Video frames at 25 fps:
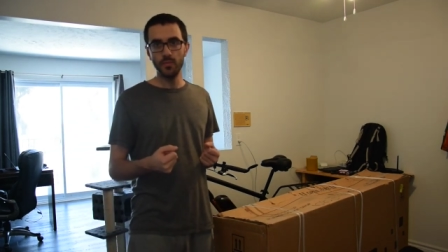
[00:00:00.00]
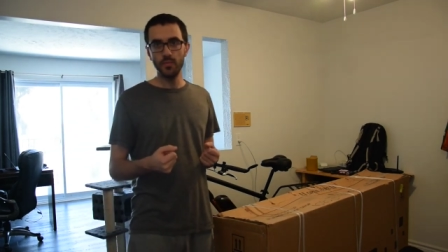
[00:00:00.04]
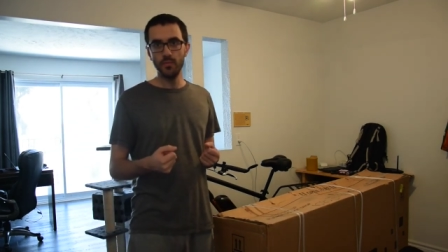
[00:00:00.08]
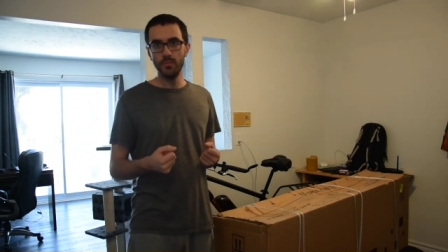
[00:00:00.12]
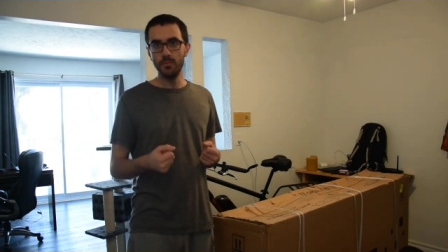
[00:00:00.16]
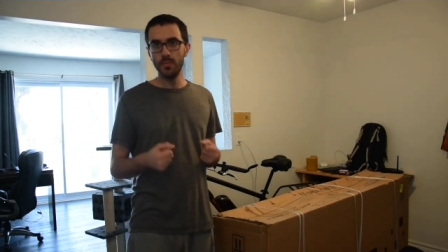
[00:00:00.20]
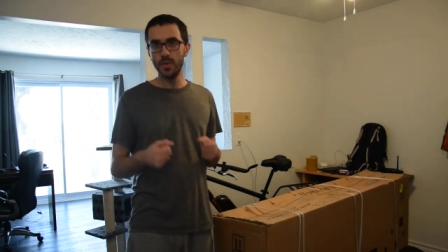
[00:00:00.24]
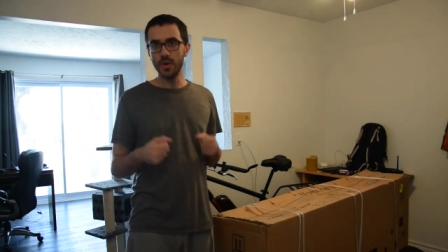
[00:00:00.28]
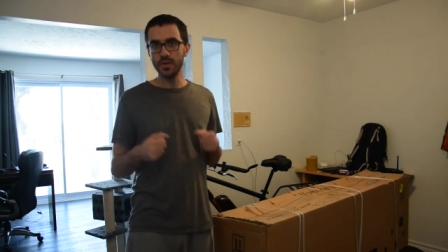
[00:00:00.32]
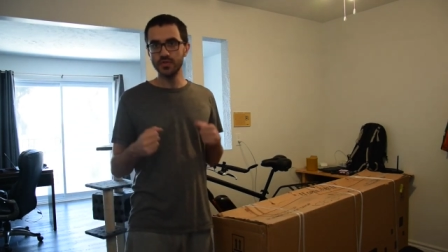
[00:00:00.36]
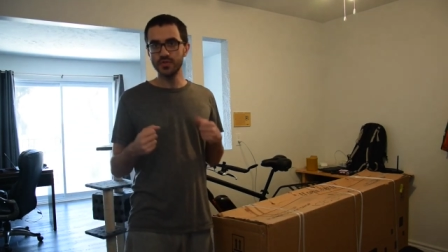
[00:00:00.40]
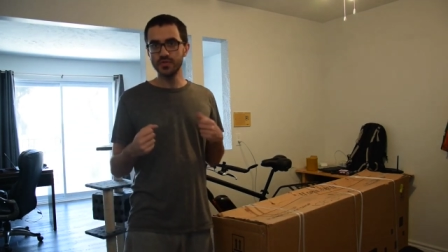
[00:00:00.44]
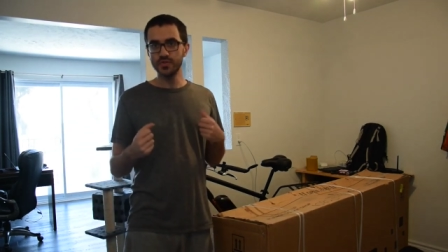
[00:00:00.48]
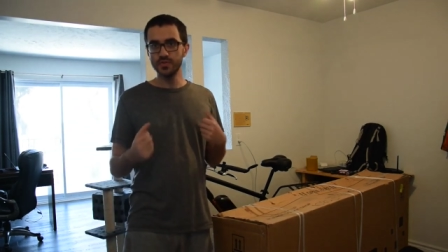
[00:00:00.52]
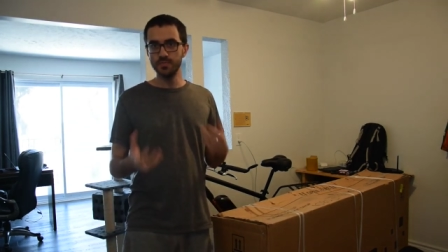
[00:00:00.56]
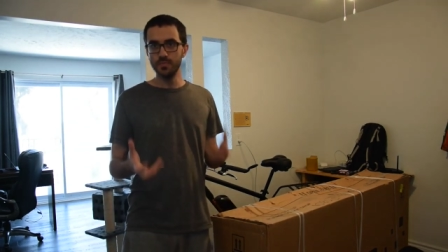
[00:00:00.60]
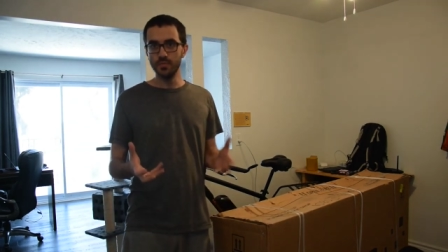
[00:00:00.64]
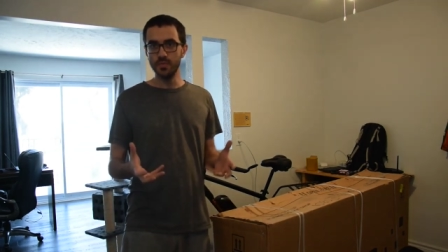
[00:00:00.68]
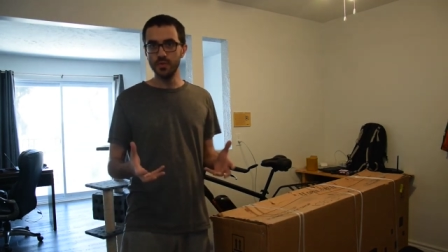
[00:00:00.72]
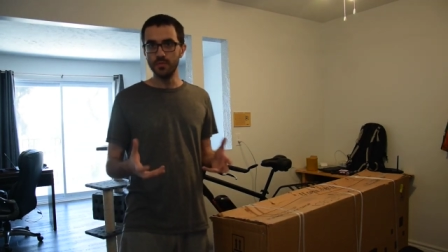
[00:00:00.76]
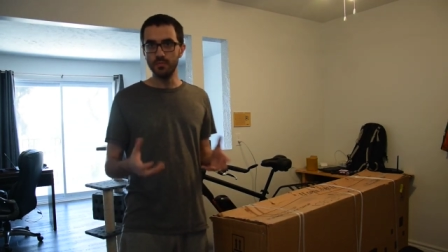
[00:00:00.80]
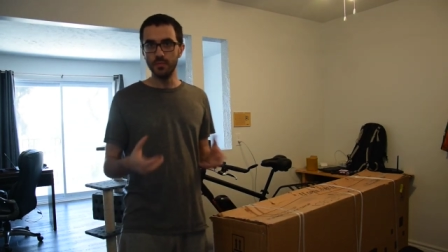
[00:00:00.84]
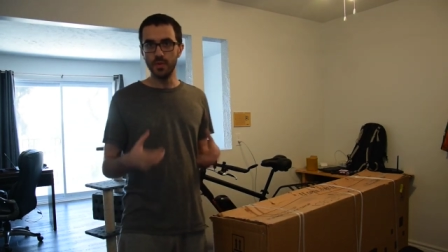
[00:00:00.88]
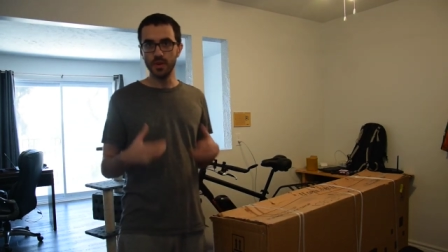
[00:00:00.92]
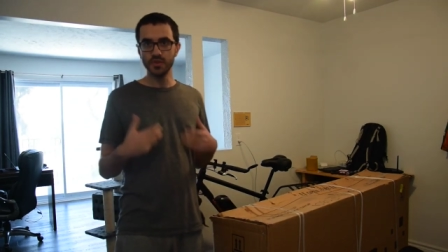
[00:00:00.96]
much
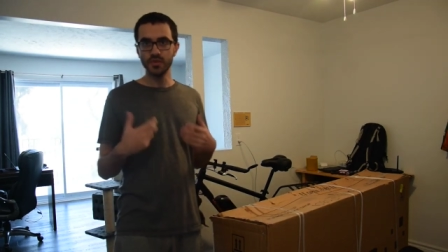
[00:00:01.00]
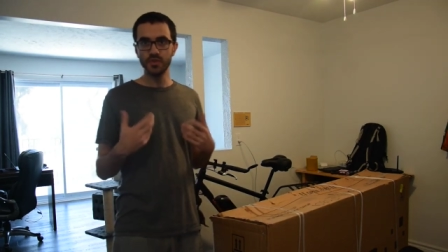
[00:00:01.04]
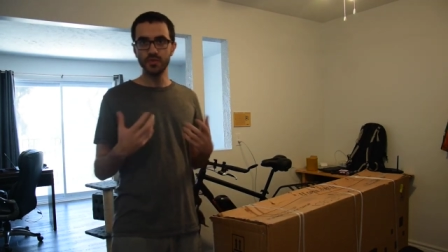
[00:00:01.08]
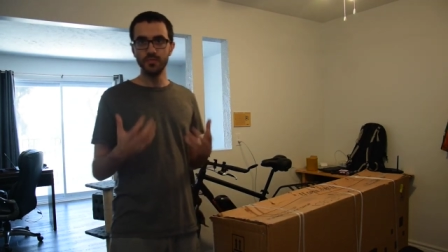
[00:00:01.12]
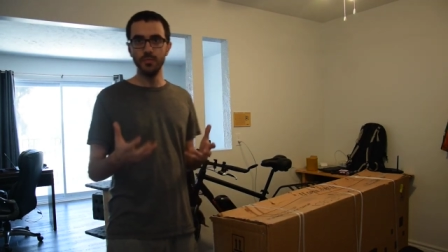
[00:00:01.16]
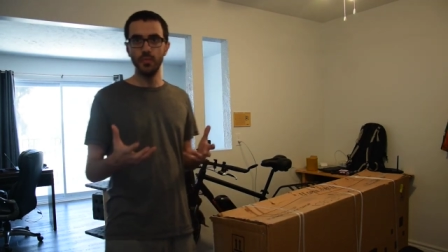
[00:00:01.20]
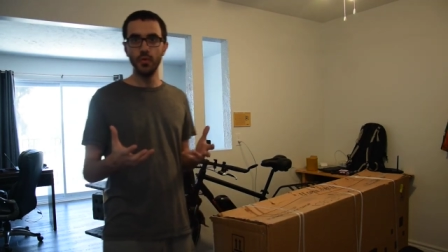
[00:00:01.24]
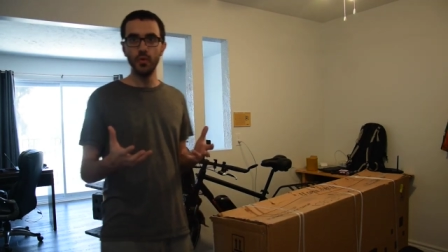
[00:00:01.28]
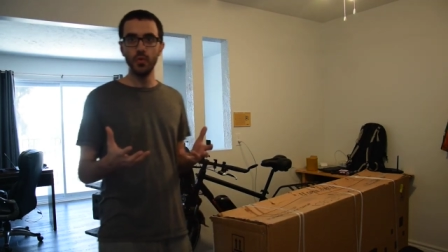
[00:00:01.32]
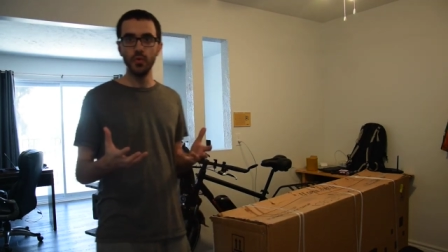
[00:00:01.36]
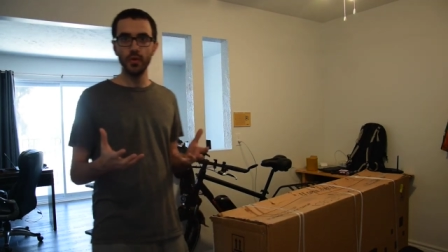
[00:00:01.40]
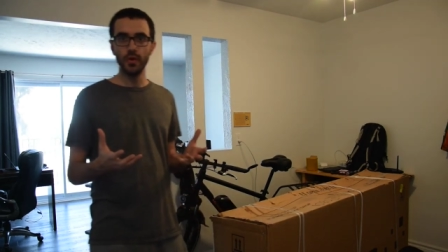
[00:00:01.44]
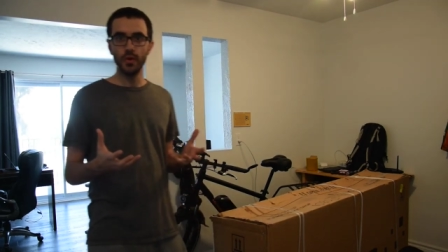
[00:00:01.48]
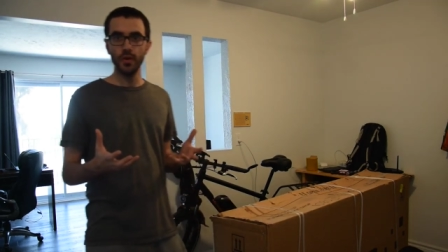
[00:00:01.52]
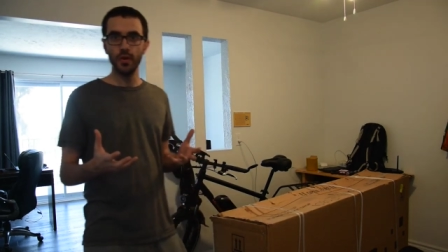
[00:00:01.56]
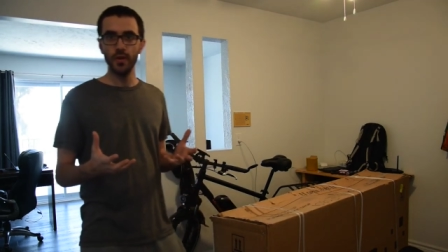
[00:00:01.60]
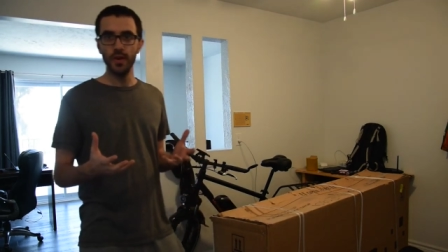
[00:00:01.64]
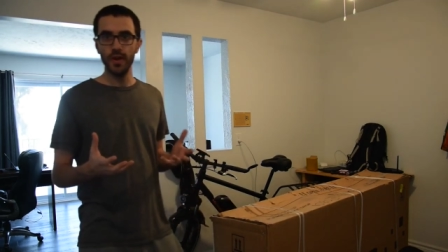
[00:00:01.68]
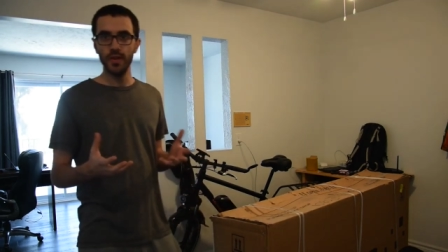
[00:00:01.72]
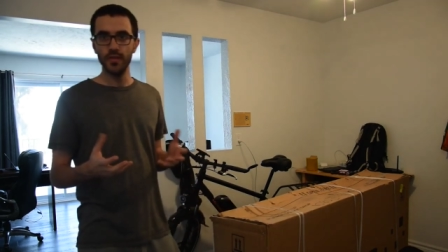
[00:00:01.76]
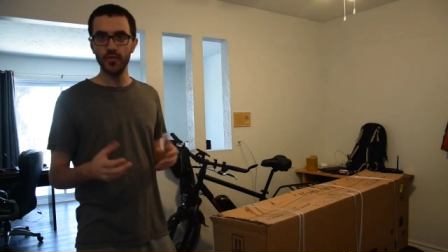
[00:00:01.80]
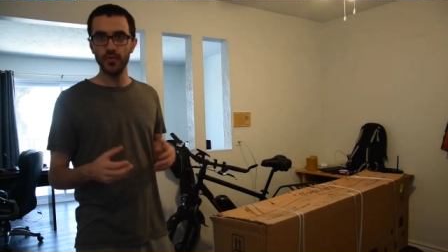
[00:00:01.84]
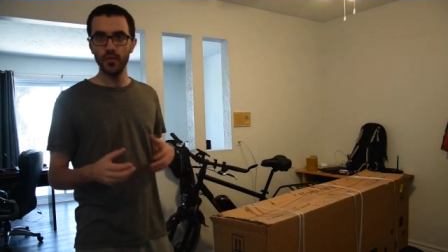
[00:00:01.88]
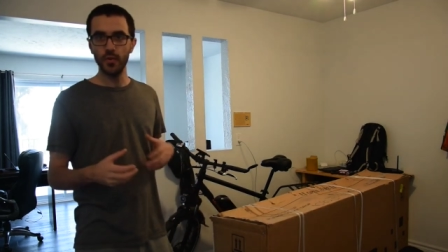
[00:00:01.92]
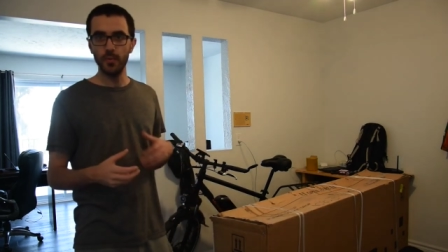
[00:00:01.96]
much smoother
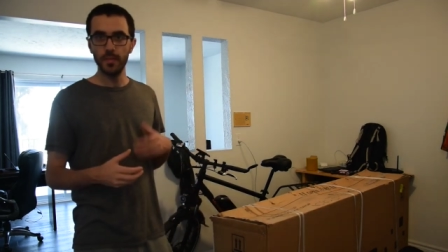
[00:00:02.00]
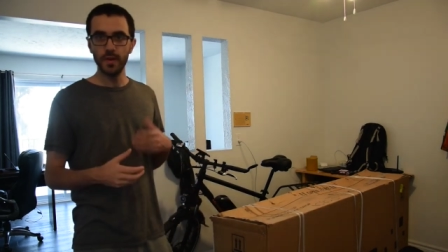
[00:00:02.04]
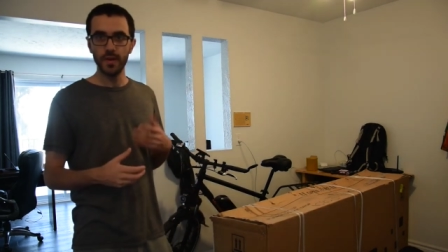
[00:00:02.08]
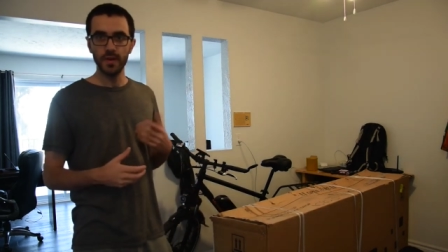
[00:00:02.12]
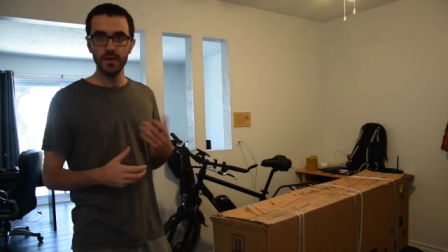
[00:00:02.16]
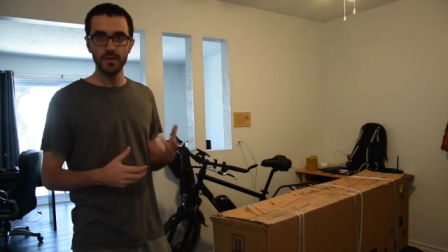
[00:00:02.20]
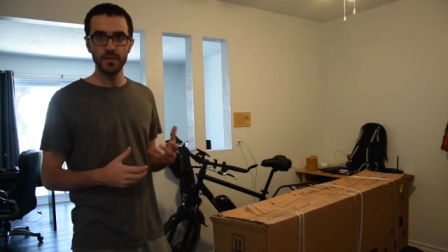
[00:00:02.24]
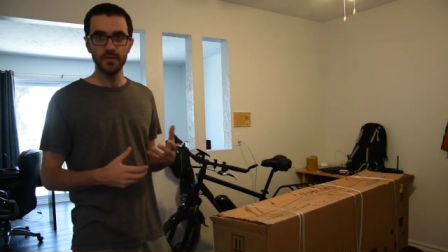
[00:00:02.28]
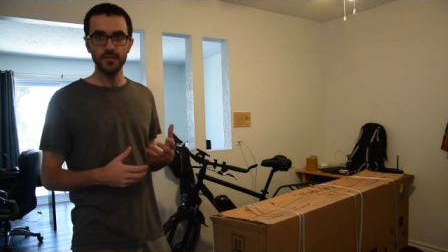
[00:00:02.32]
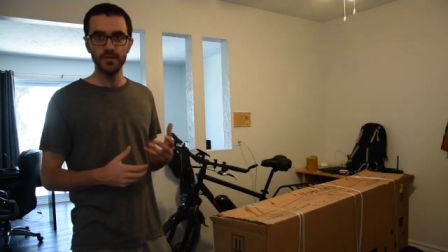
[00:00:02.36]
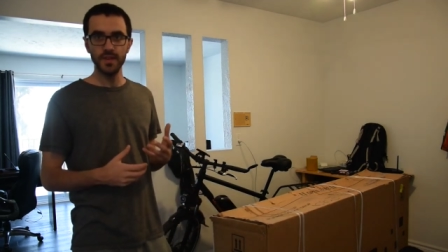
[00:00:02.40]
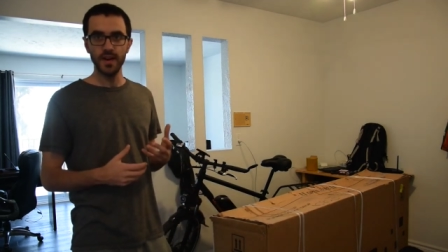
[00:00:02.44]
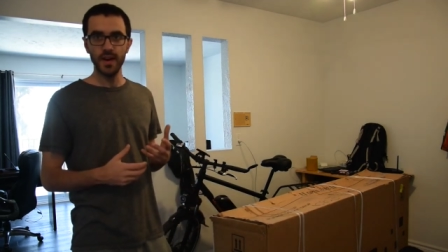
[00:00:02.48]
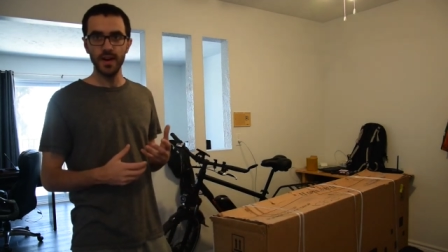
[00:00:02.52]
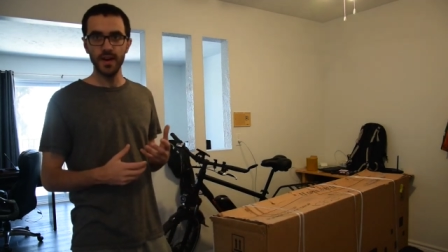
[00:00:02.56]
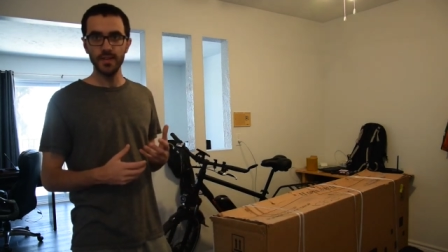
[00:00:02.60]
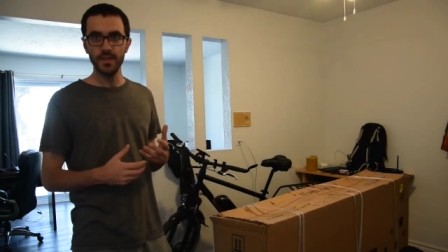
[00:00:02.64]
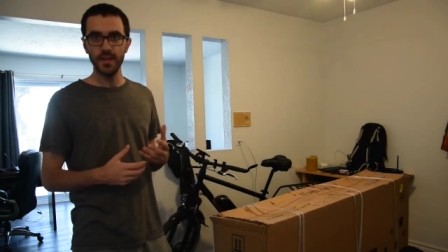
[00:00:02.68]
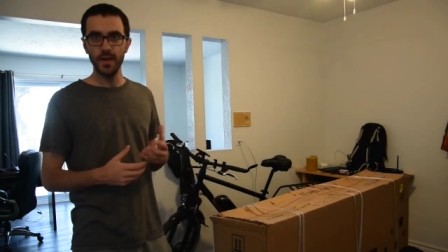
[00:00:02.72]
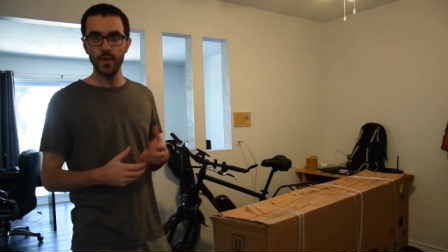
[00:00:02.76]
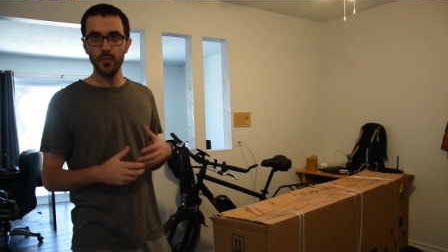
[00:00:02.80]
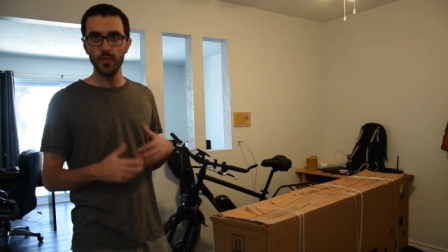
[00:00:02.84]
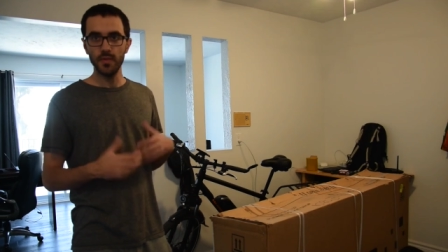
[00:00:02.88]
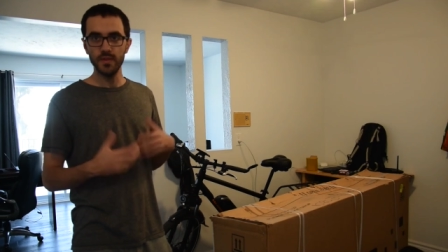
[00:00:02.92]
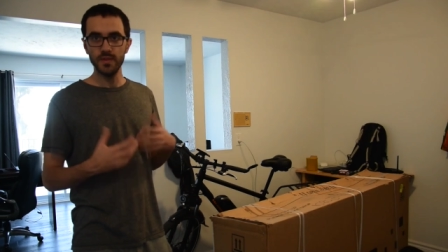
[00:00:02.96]
and so because of that
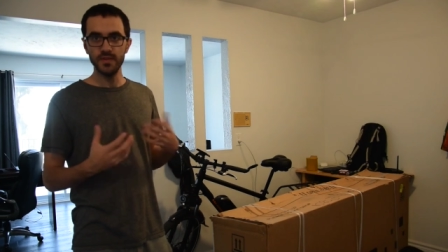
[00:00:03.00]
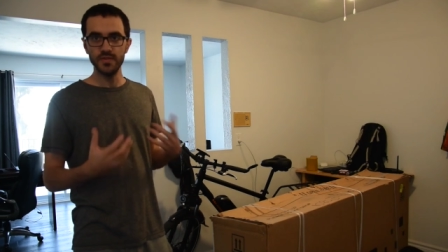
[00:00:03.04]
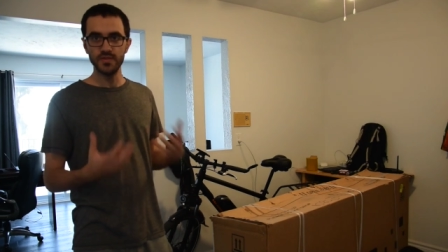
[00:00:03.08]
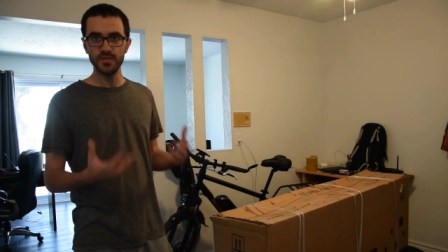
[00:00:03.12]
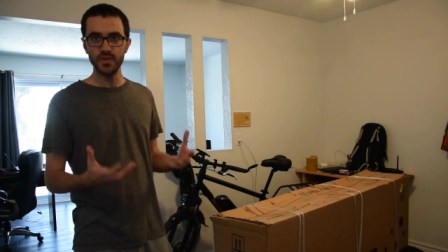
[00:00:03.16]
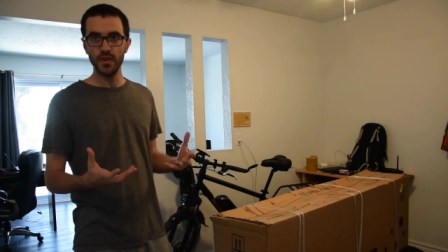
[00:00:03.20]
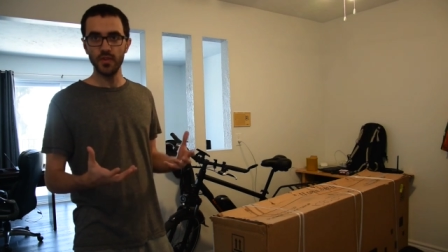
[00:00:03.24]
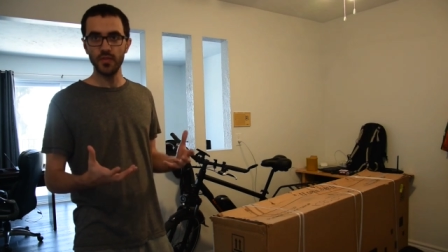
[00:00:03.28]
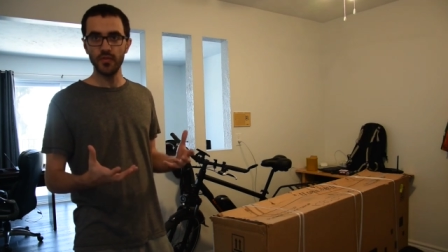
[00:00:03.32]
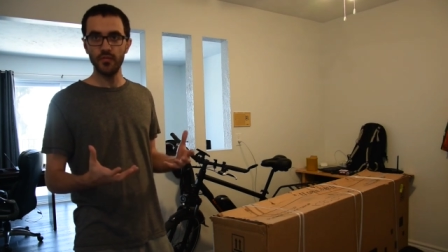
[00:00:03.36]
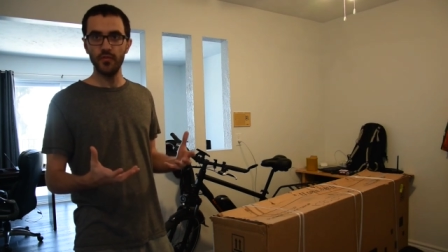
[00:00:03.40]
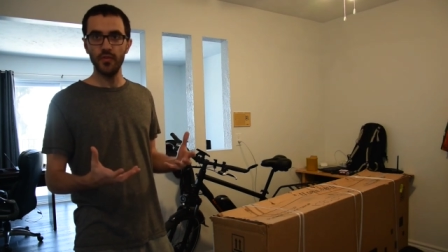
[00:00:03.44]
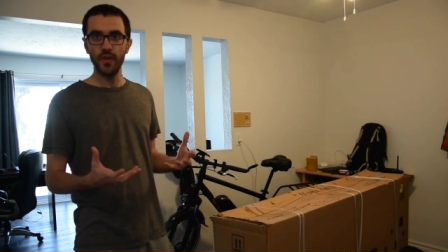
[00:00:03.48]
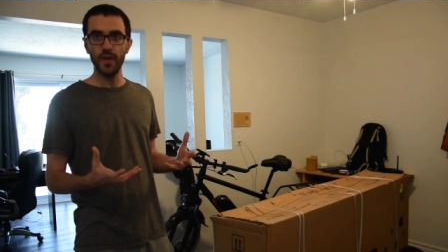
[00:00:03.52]
I really enjoyed